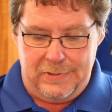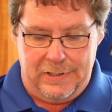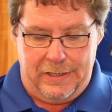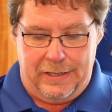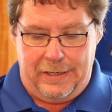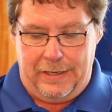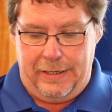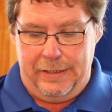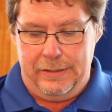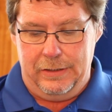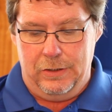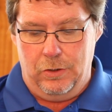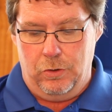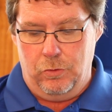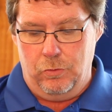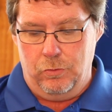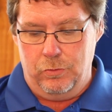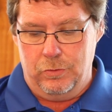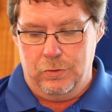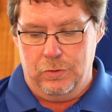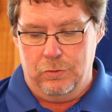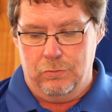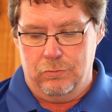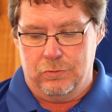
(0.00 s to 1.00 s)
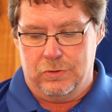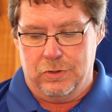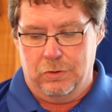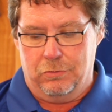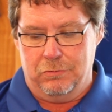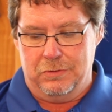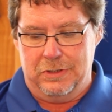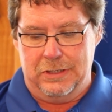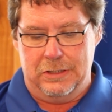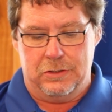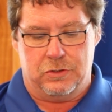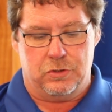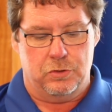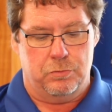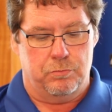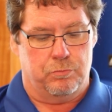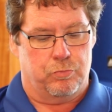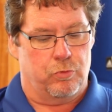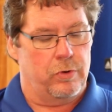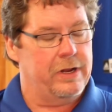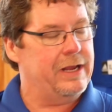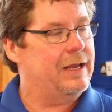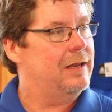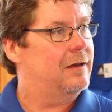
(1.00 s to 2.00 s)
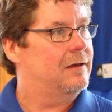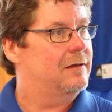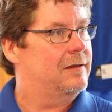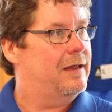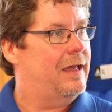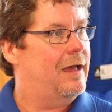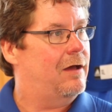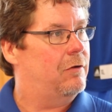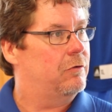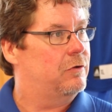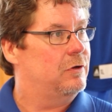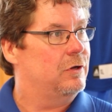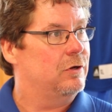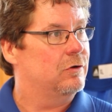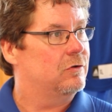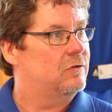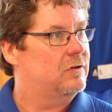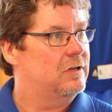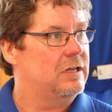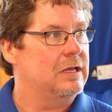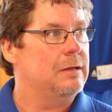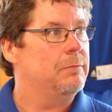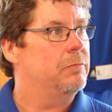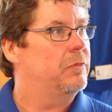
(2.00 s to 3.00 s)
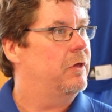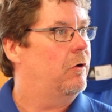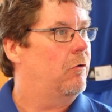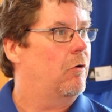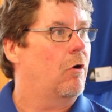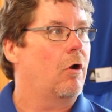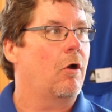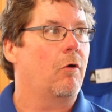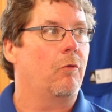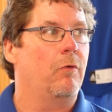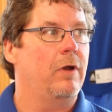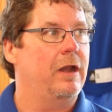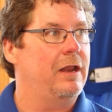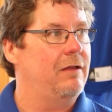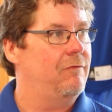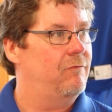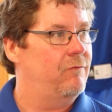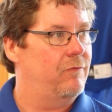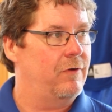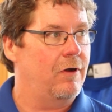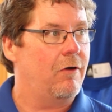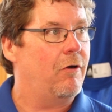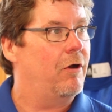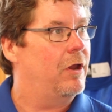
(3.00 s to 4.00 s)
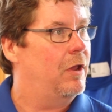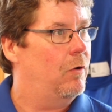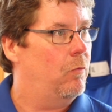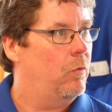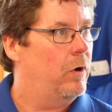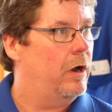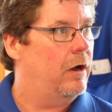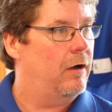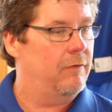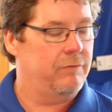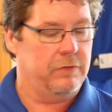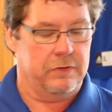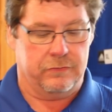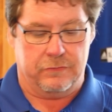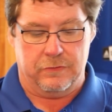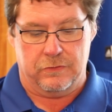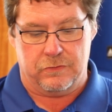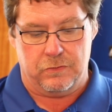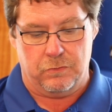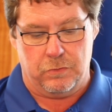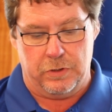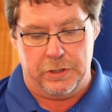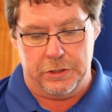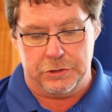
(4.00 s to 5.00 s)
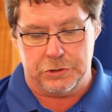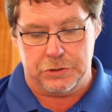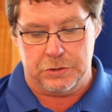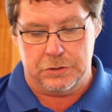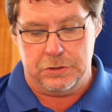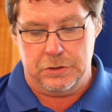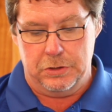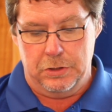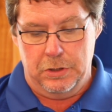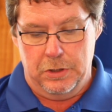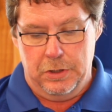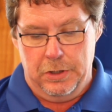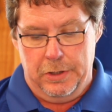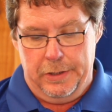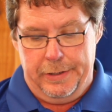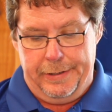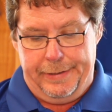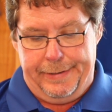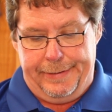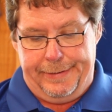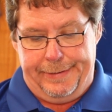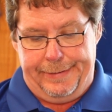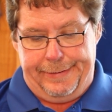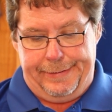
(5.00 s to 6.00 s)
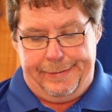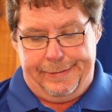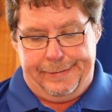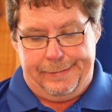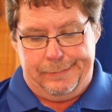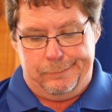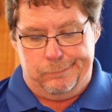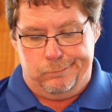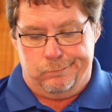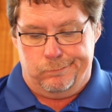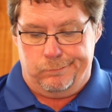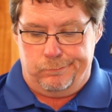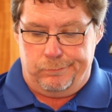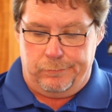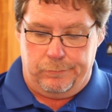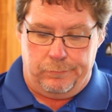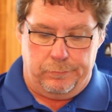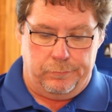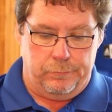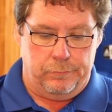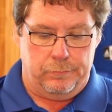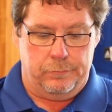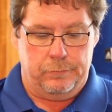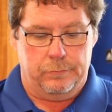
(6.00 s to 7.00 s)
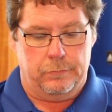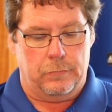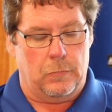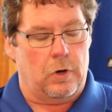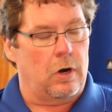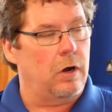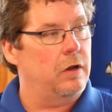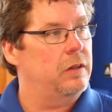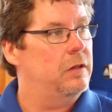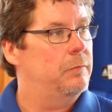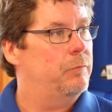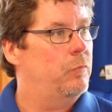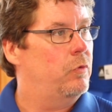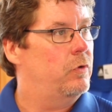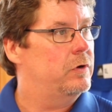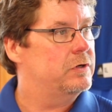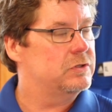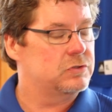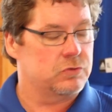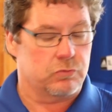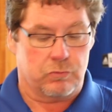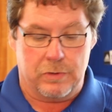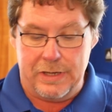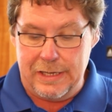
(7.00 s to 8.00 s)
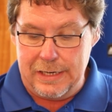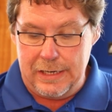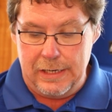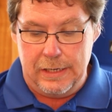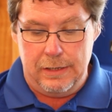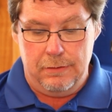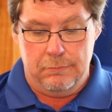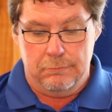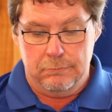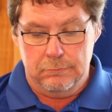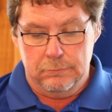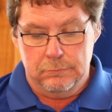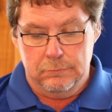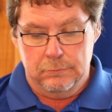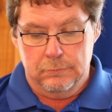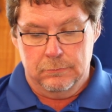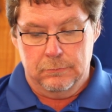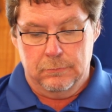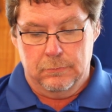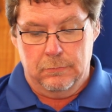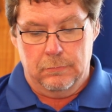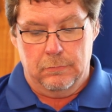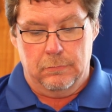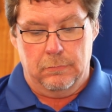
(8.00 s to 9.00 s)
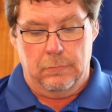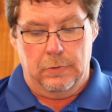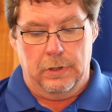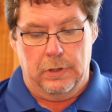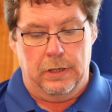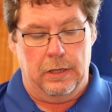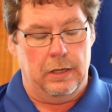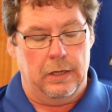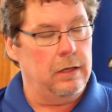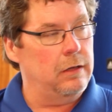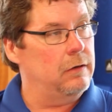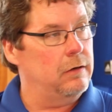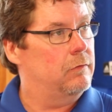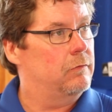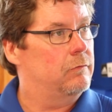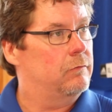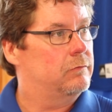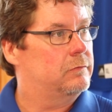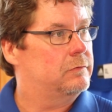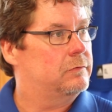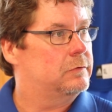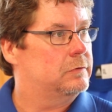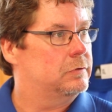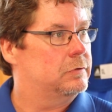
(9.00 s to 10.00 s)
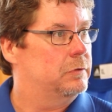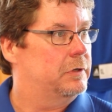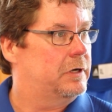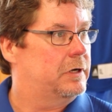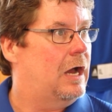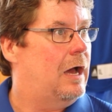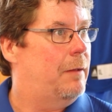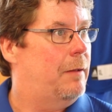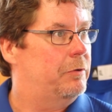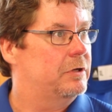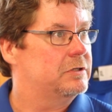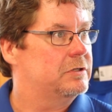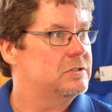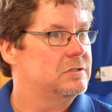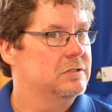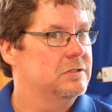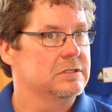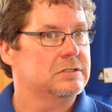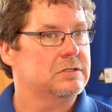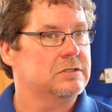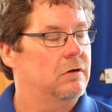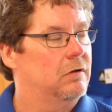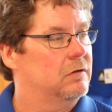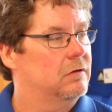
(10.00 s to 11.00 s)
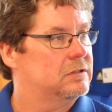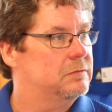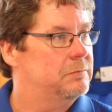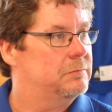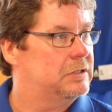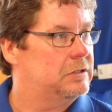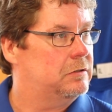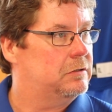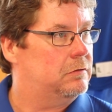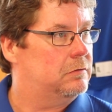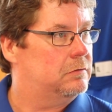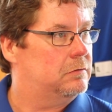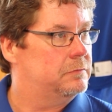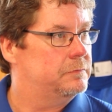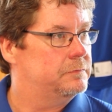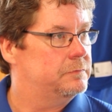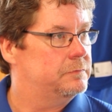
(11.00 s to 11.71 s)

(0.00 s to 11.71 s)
I know you don't need to break it down to your team. They're already very aware of the situation. Are the boys ready and to accomplish this ultimate goal?